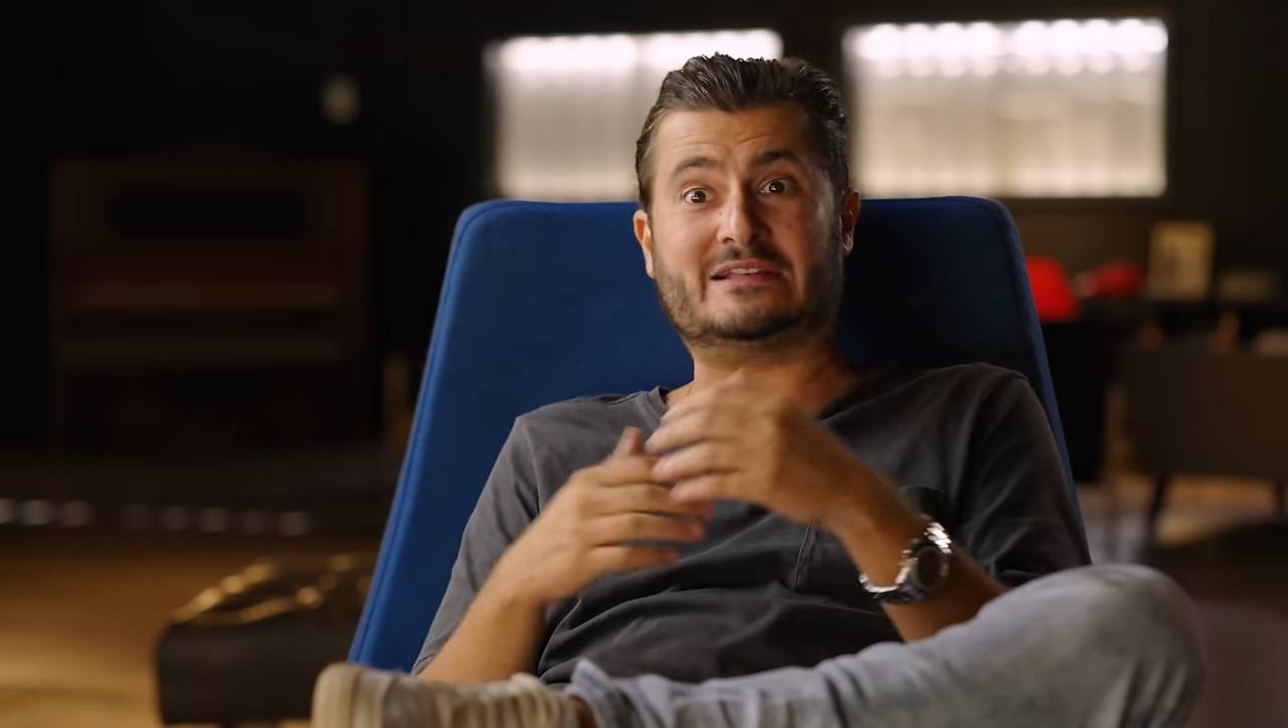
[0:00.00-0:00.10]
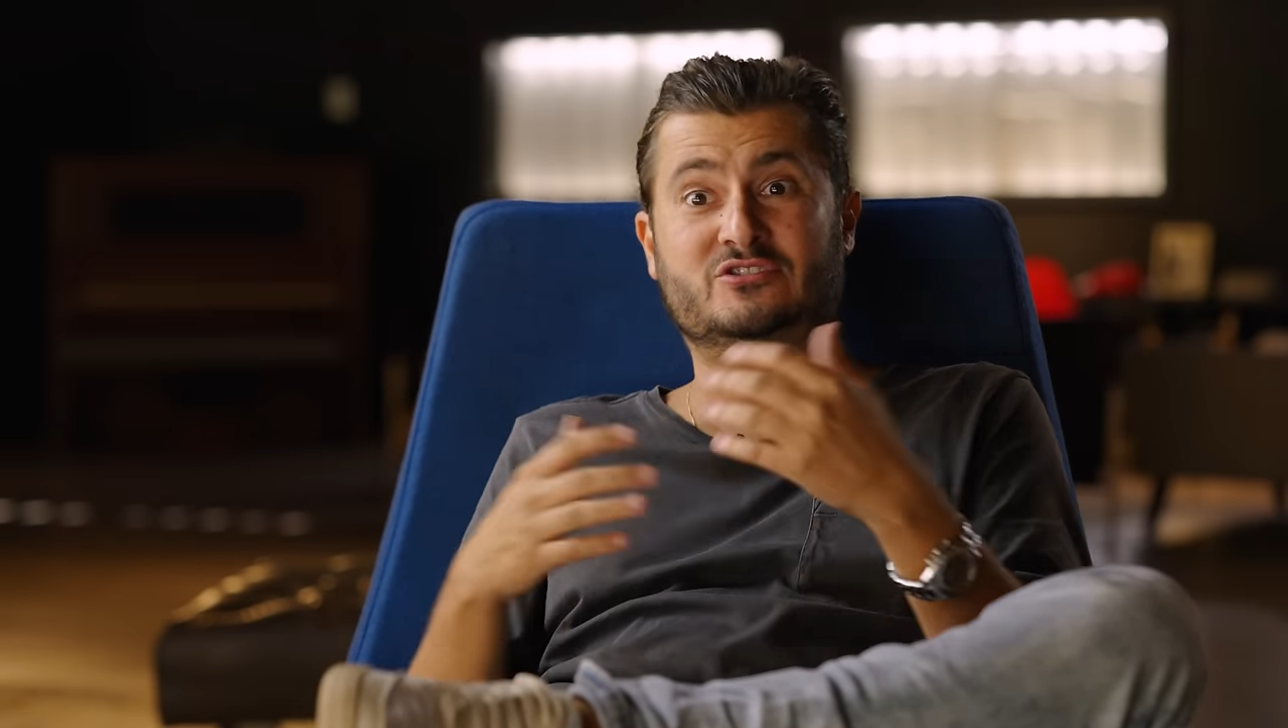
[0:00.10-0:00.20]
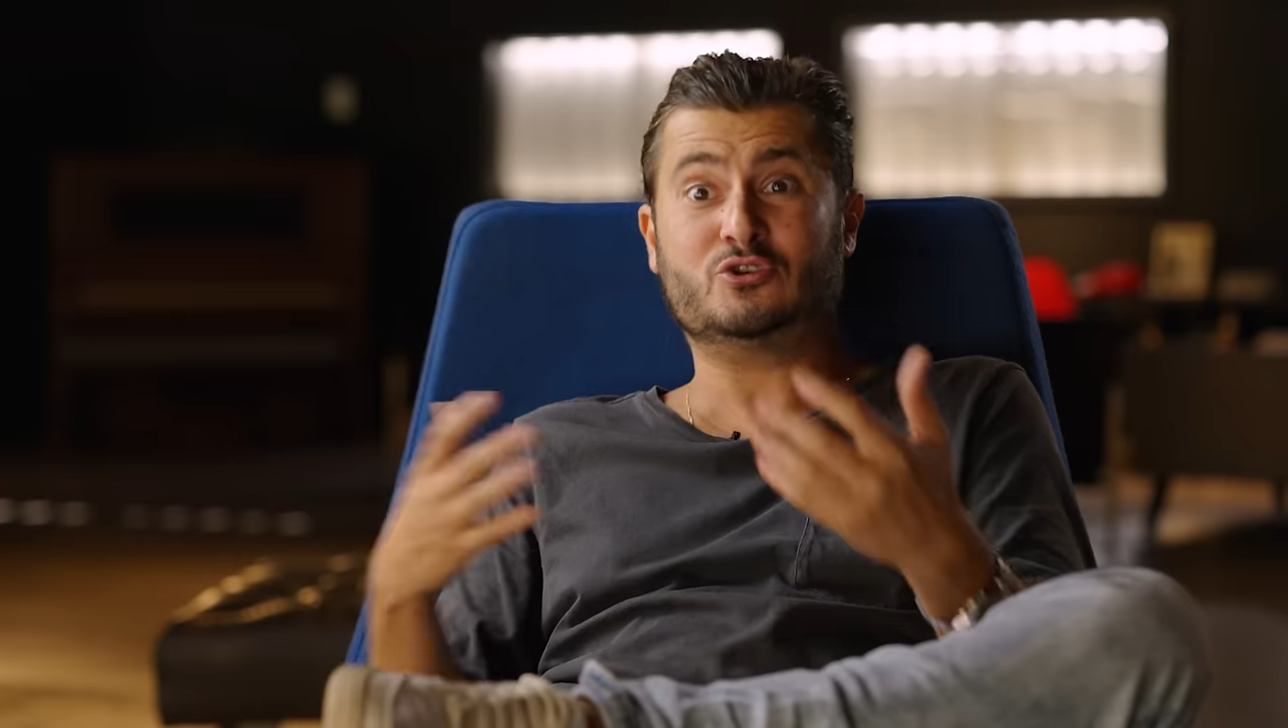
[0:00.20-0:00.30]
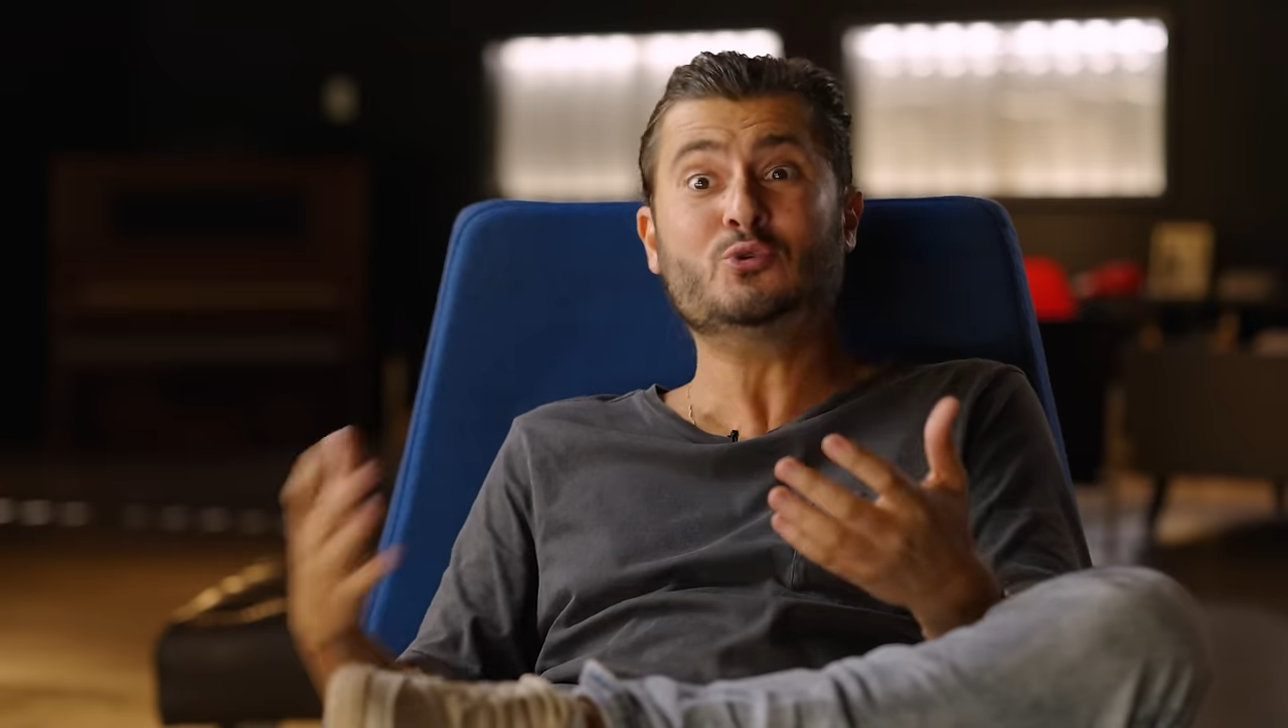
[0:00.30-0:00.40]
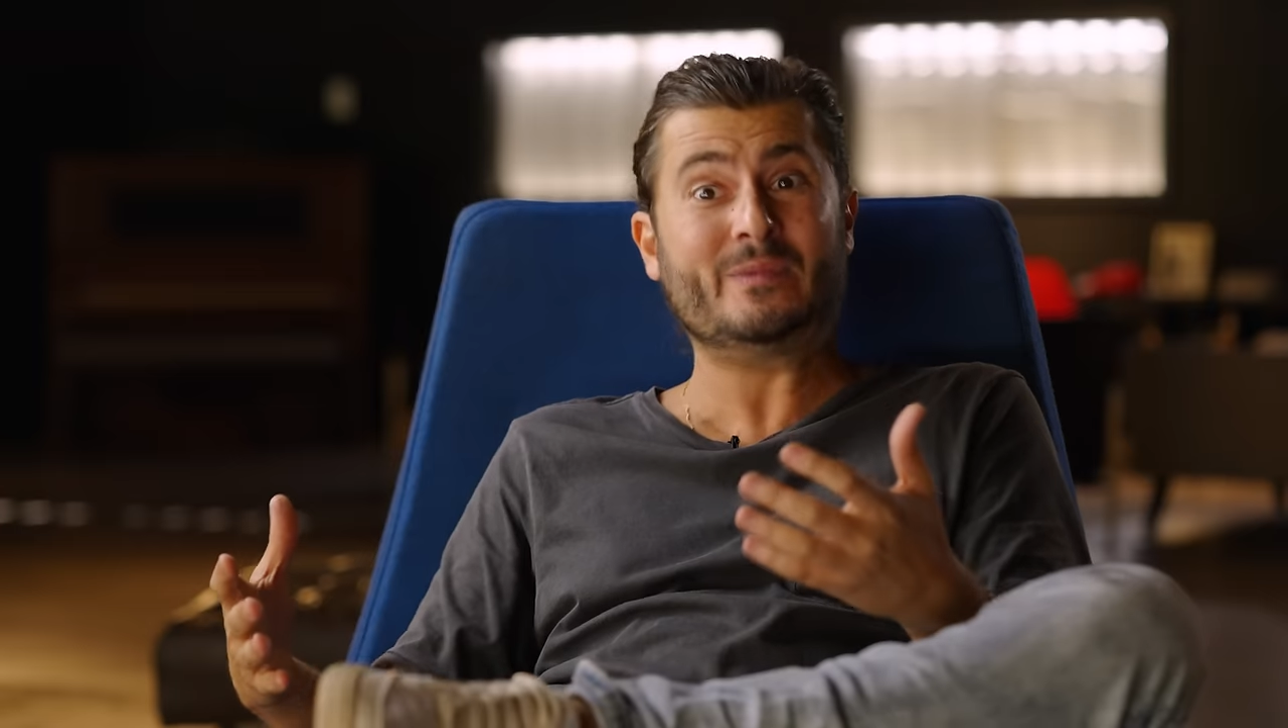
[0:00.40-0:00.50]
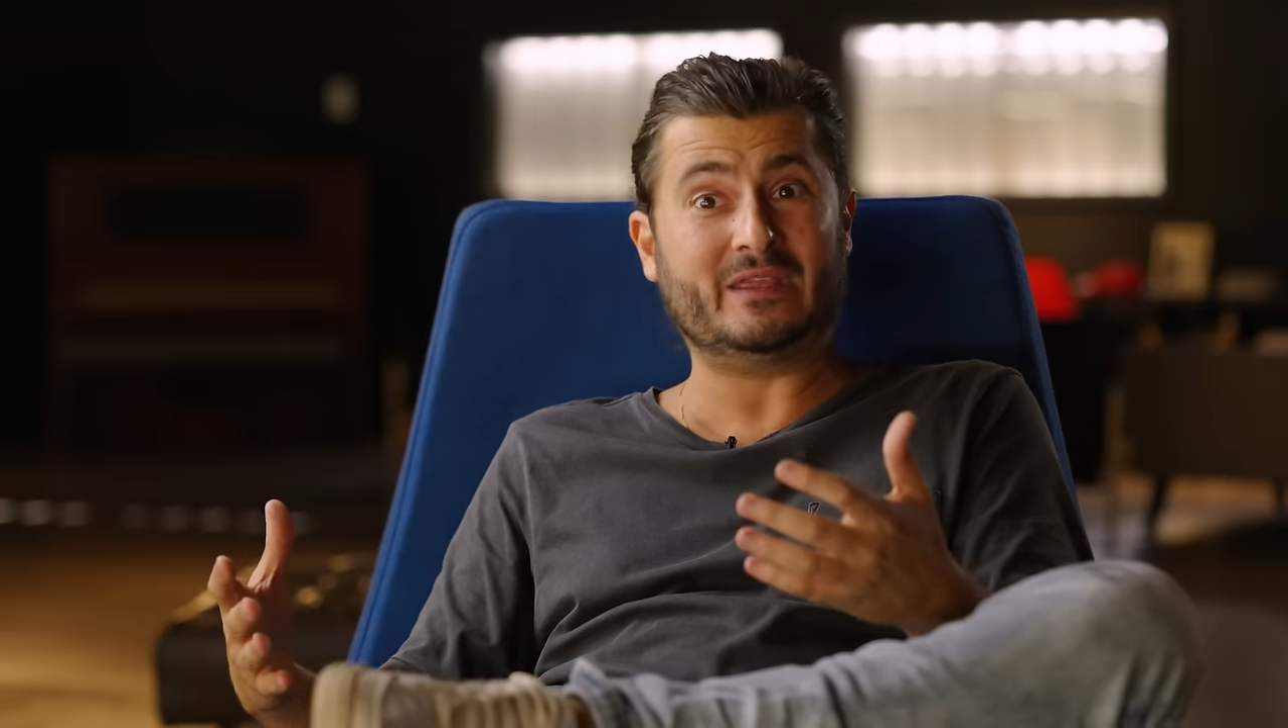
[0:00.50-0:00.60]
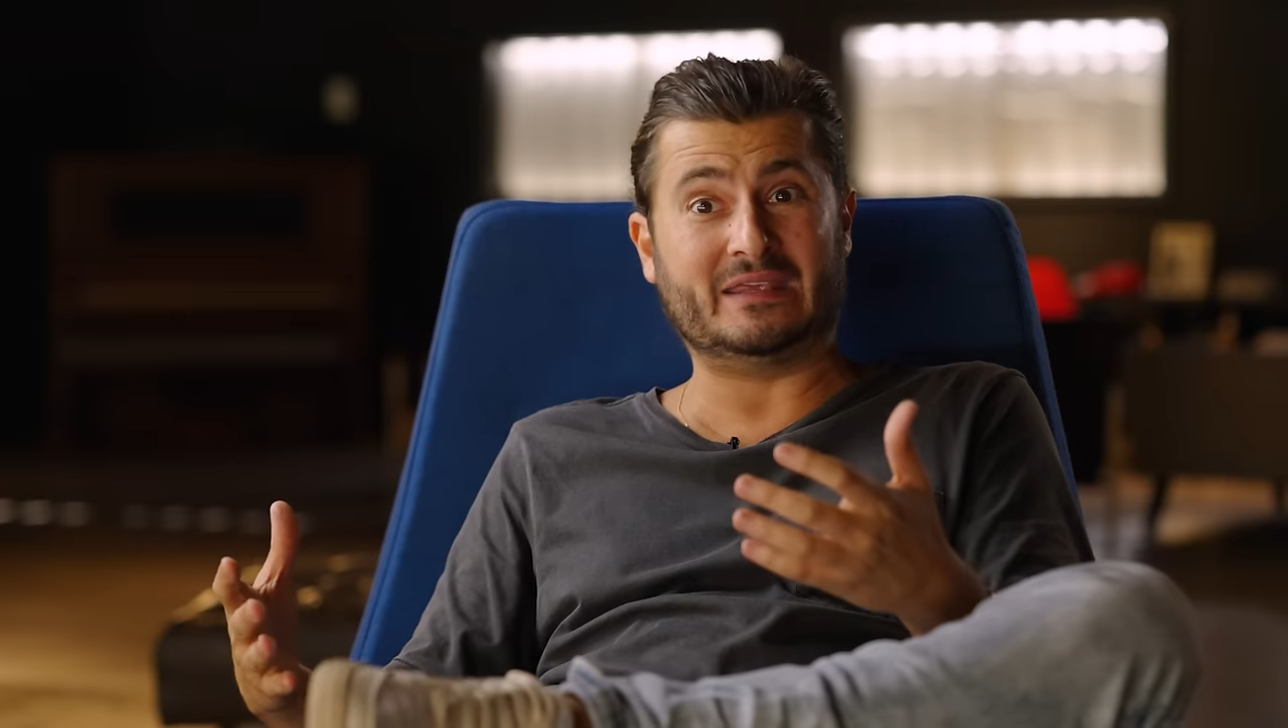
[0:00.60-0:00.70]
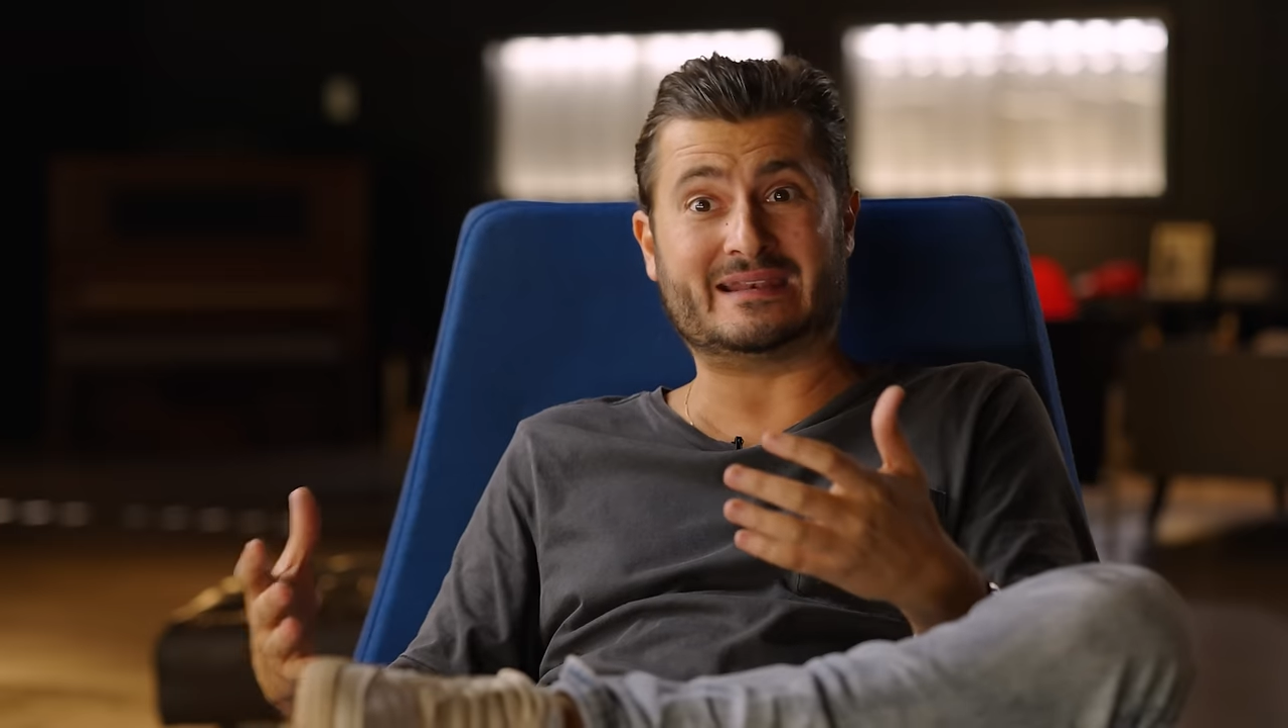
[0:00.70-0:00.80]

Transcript: $2 million,